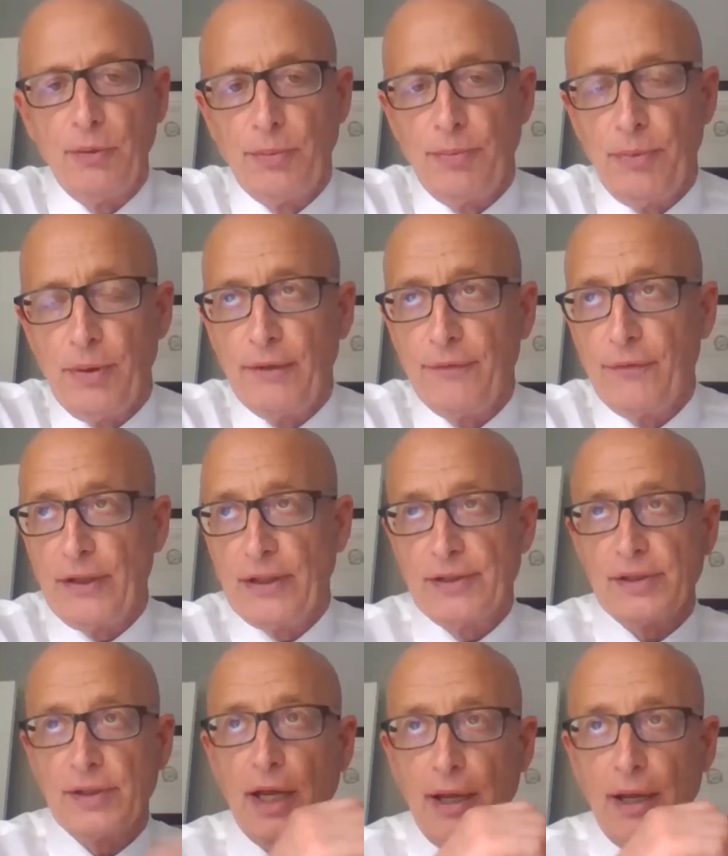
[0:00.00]
would be if
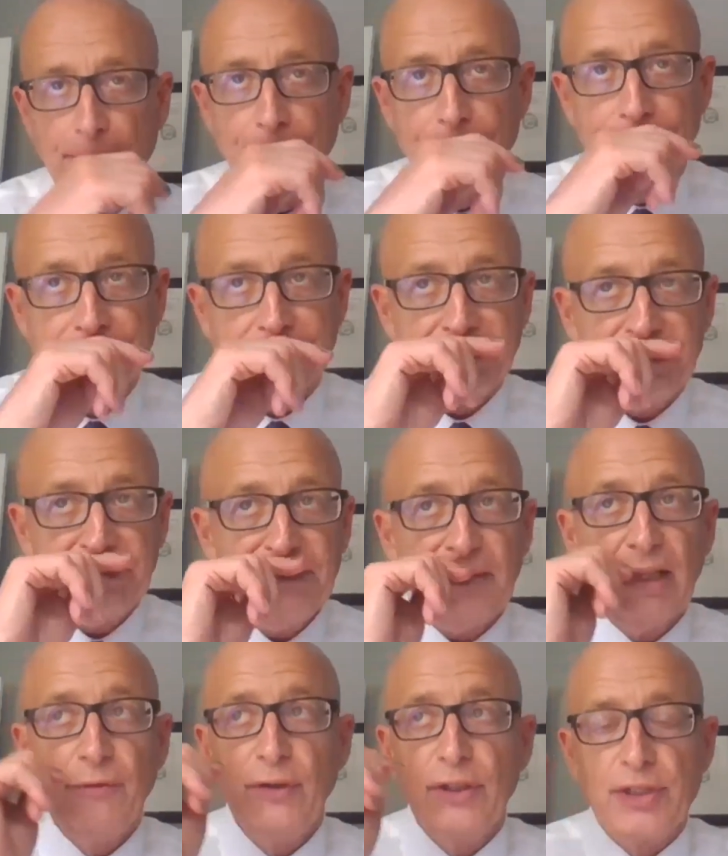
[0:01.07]
it's
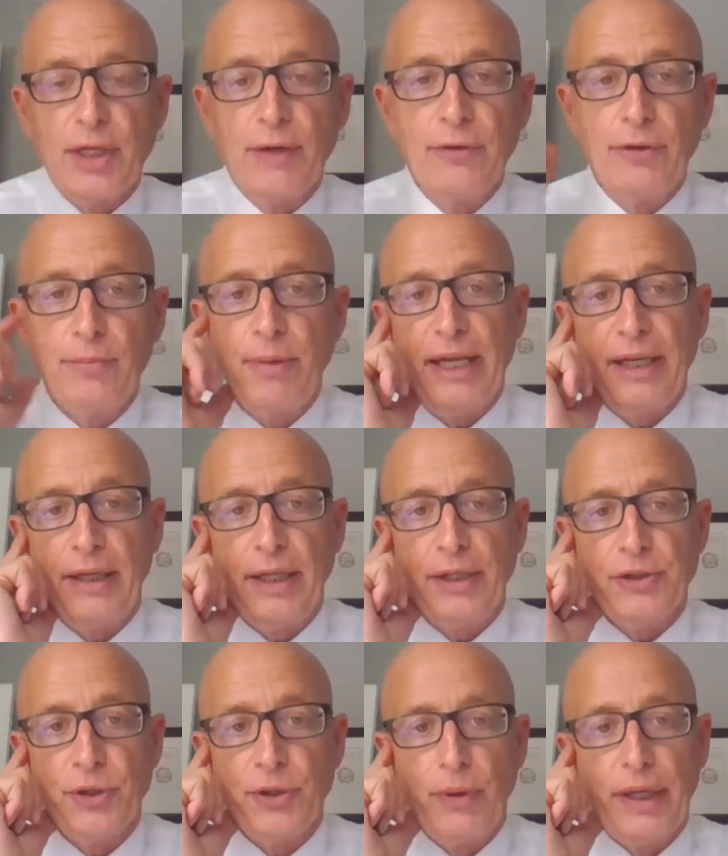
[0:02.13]
governed by
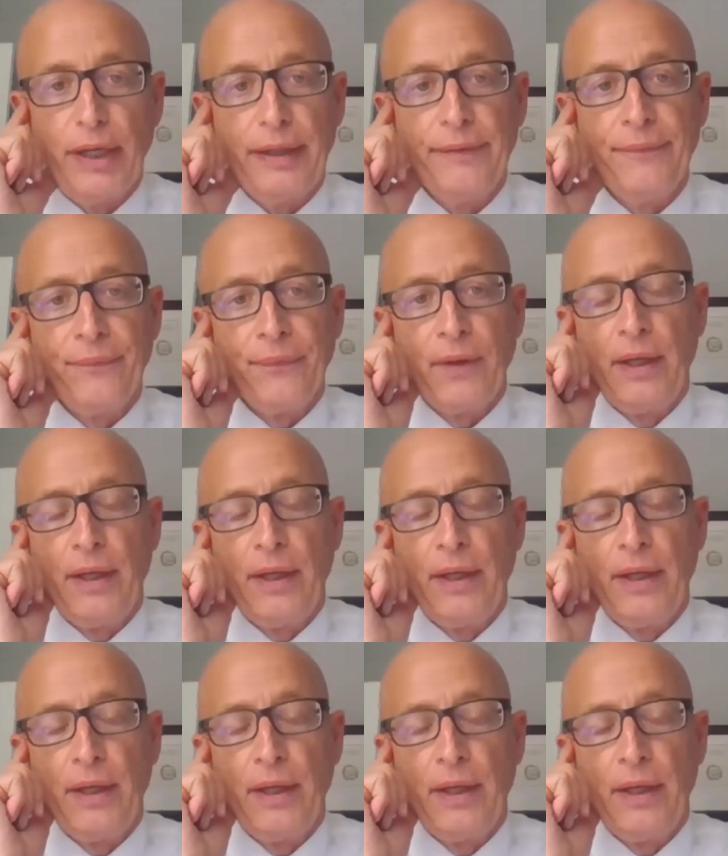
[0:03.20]
an HOA.